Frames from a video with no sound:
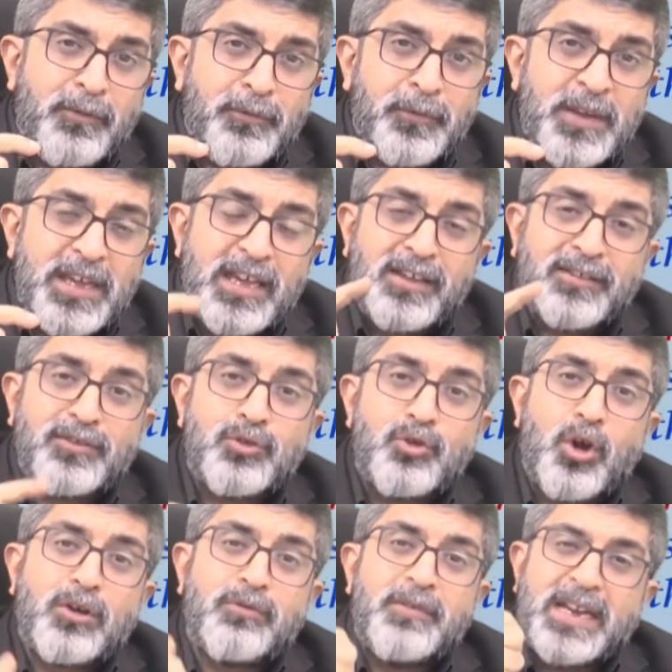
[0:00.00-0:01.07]
fee is
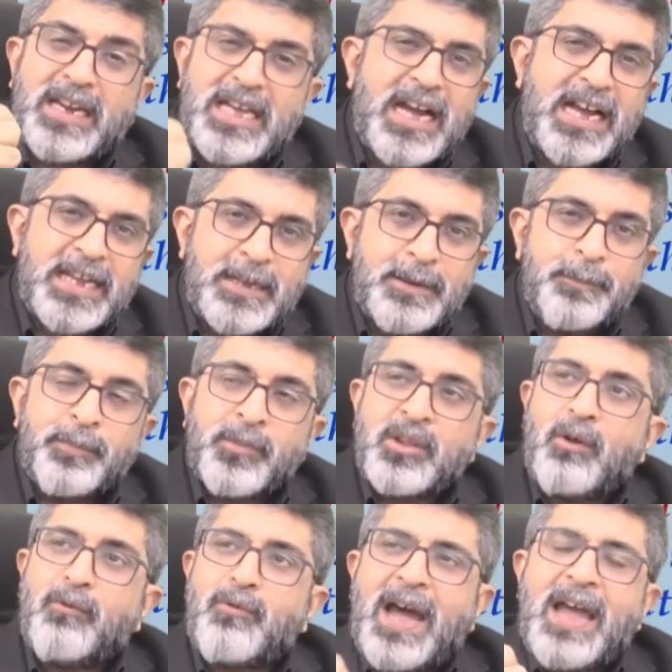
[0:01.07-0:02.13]
not very high.
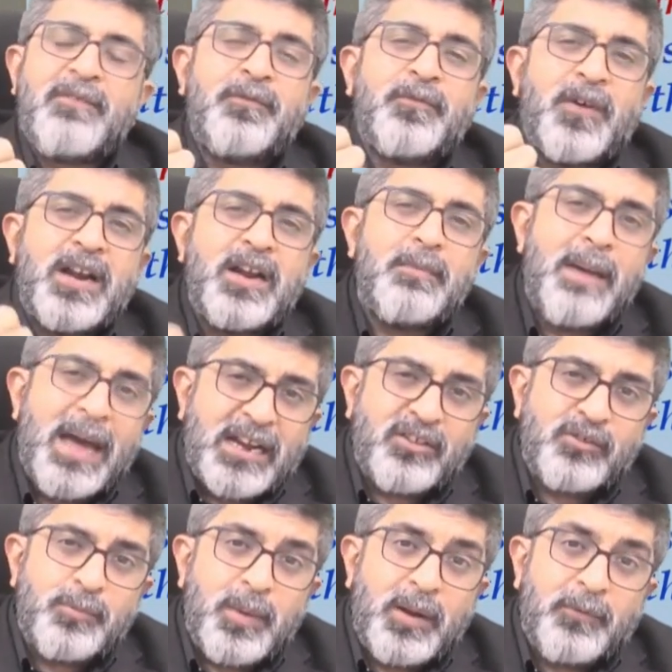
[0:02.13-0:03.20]
Now why fund
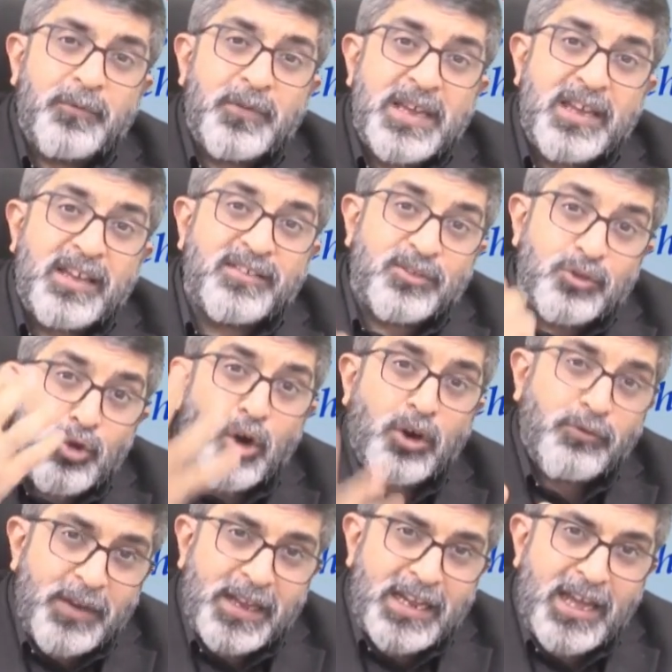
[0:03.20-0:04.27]
management fee is
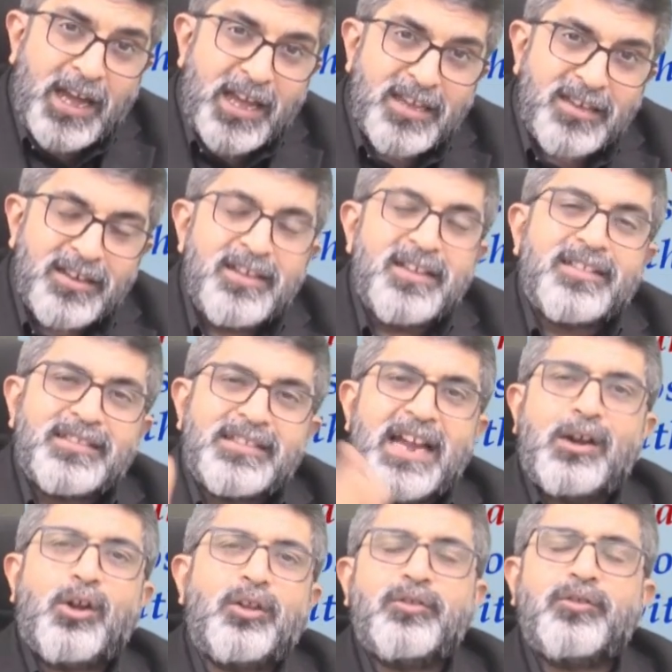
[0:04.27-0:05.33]
not very high,
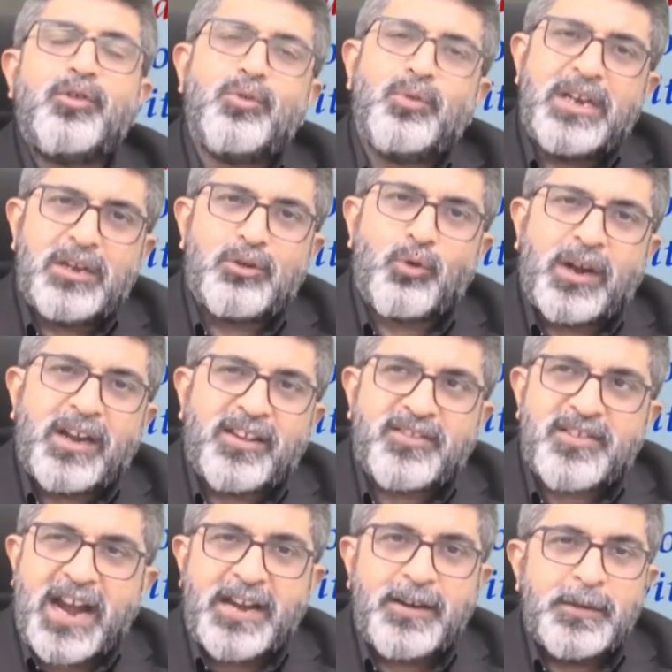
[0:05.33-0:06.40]
that also you need to
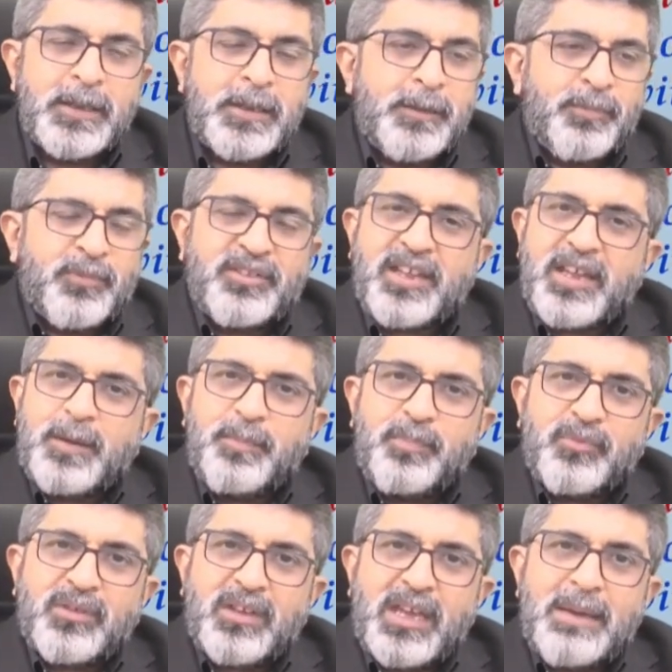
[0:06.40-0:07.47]
understand. See,
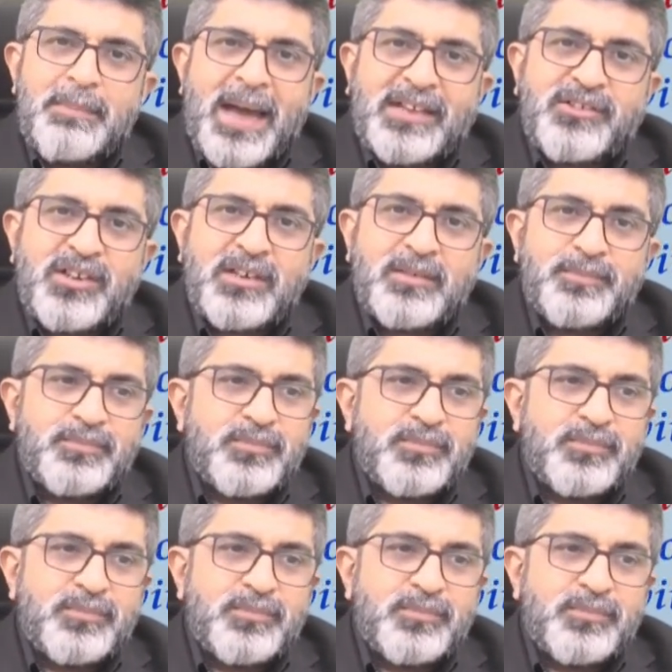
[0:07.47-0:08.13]
imagine